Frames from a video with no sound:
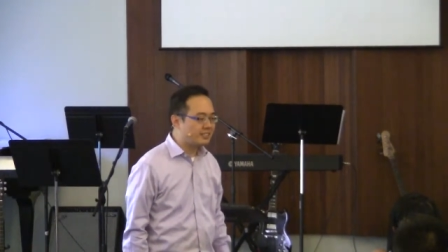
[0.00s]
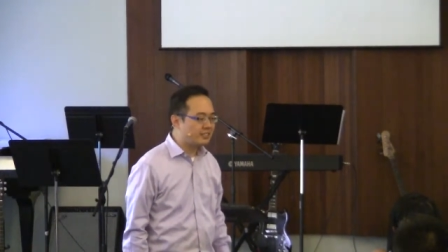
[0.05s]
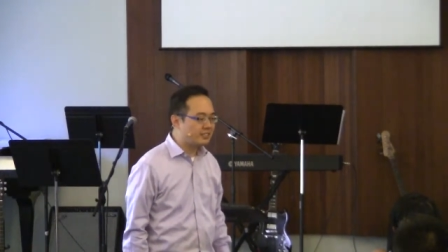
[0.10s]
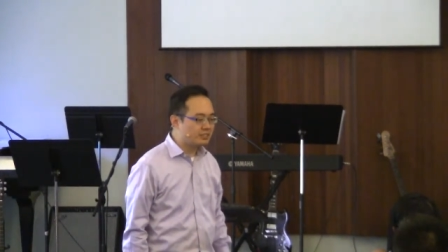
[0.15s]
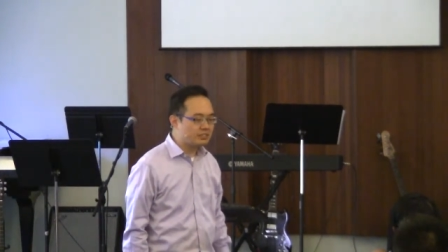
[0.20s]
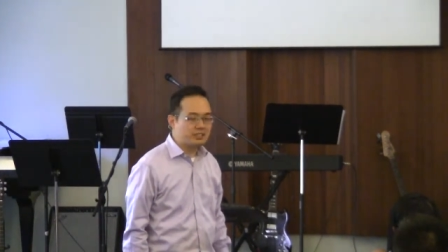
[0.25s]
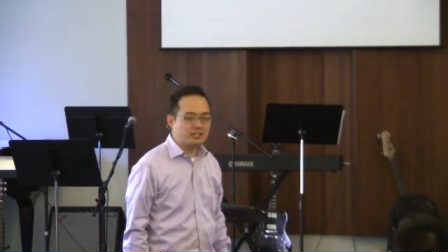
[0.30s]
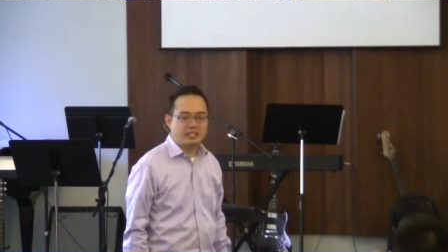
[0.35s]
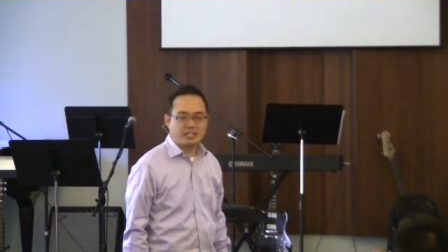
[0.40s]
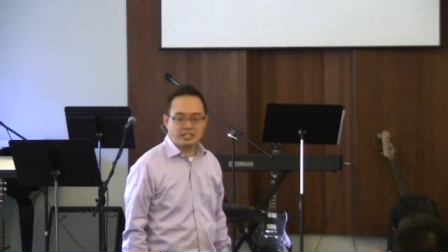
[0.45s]

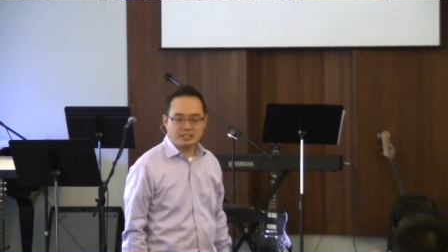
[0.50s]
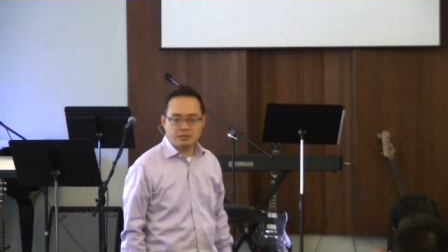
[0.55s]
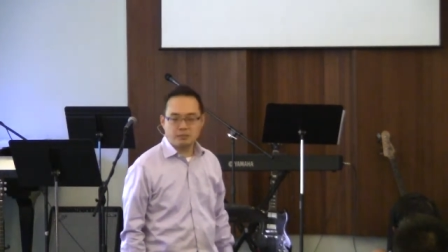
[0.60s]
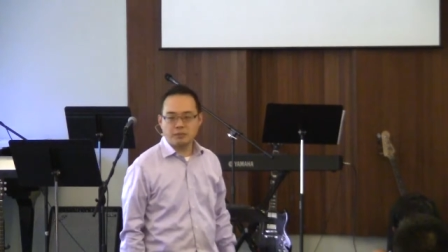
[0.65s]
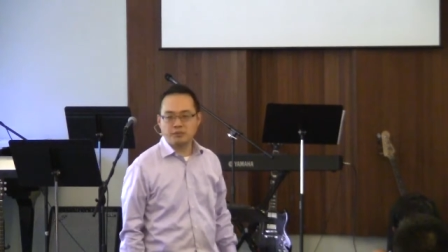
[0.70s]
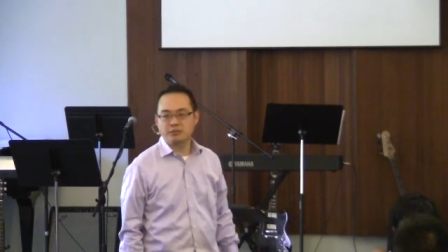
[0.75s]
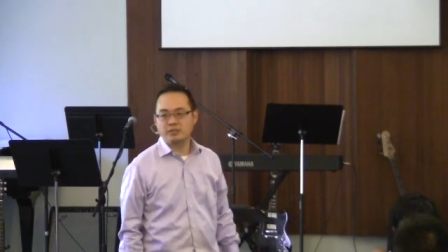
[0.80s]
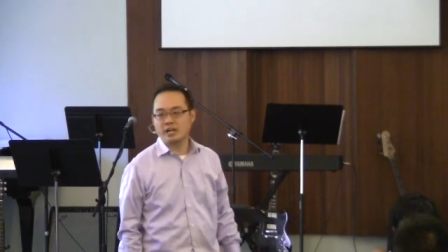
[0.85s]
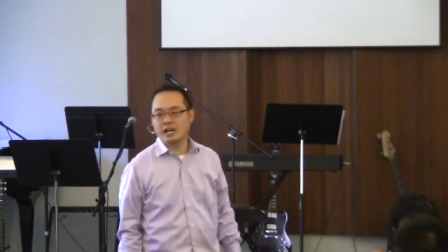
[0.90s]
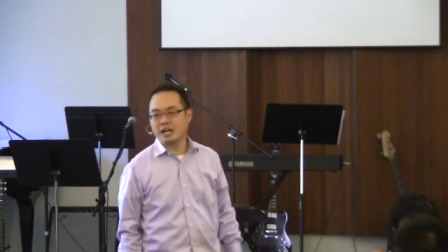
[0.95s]
It's the kingdom
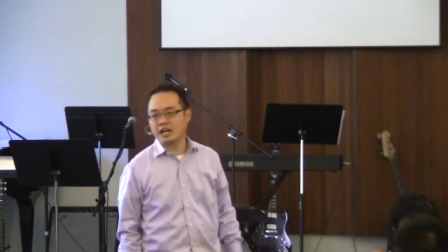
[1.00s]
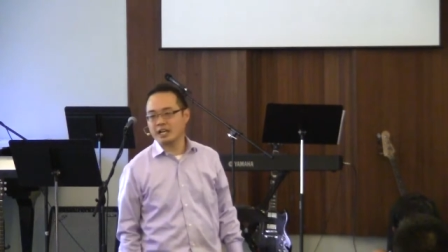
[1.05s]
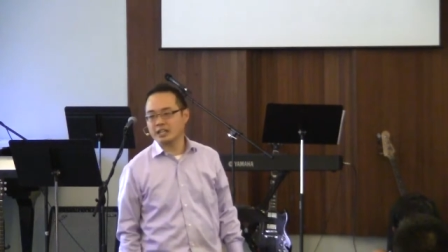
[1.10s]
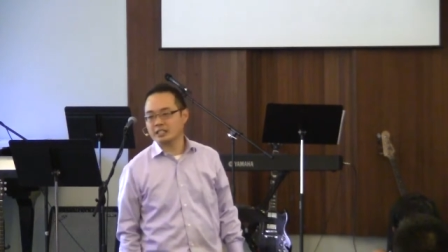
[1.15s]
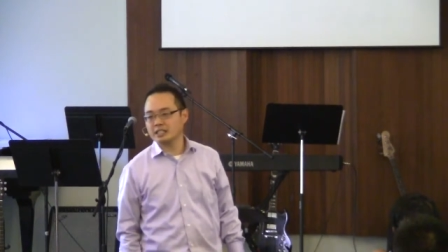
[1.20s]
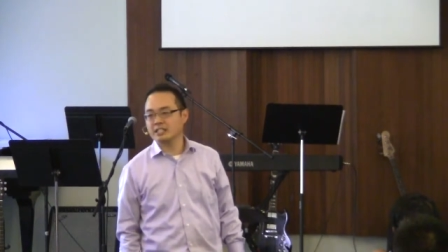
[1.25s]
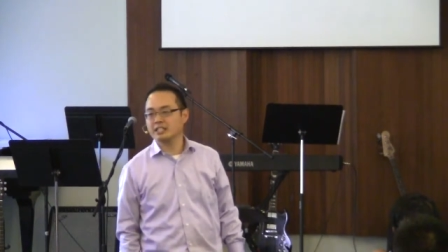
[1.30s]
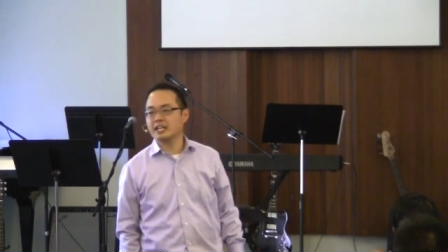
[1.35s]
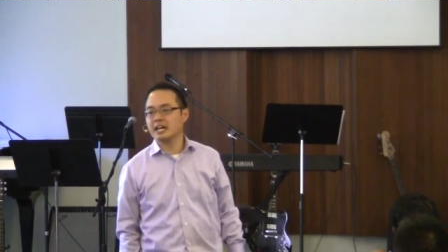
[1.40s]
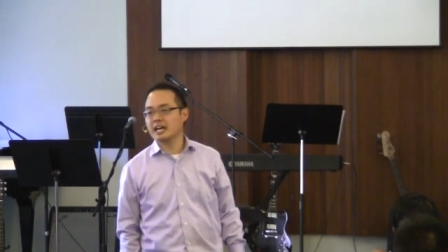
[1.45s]
of God
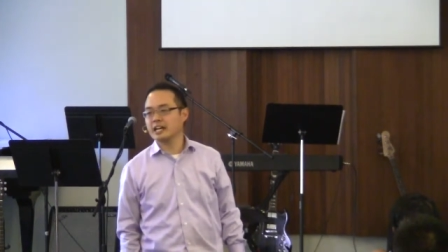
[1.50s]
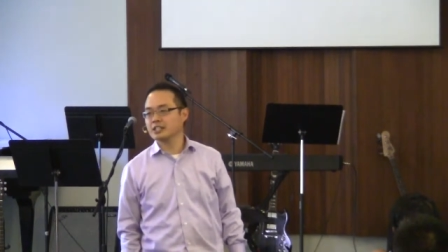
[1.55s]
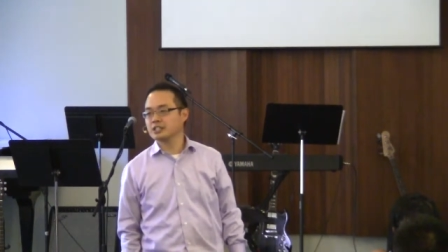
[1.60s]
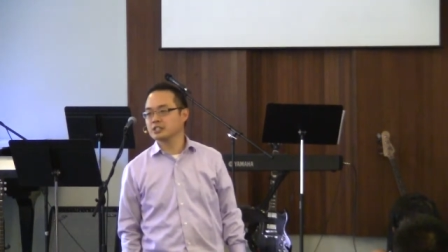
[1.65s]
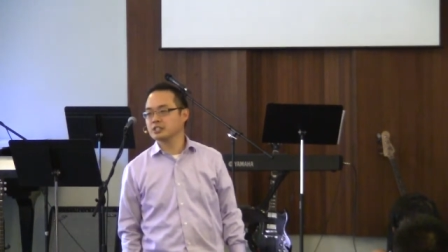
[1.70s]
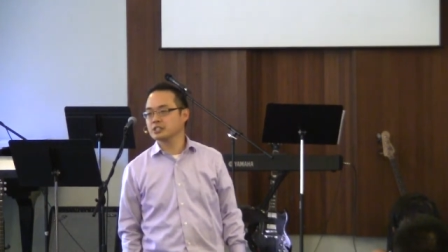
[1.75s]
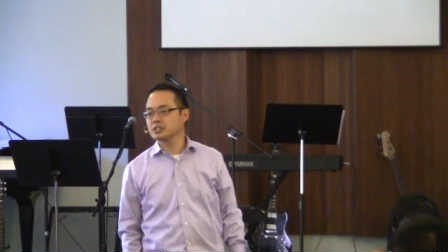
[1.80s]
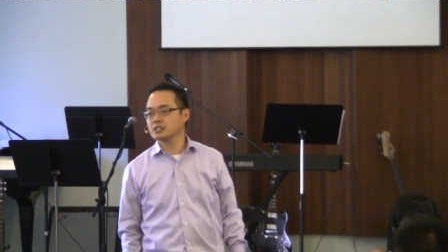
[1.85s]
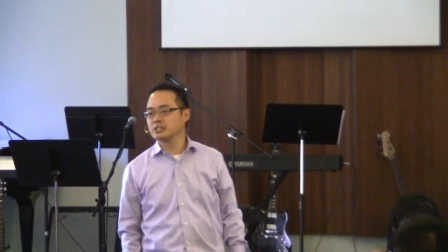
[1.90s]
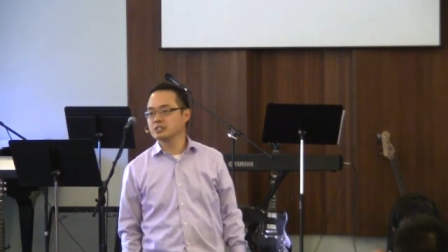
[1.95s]
in
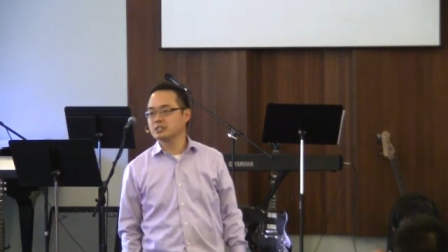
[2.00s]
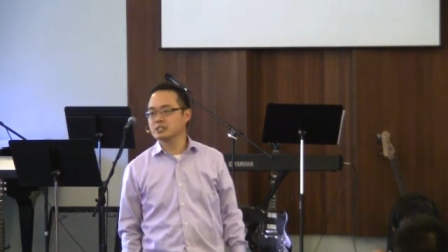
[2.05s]
action.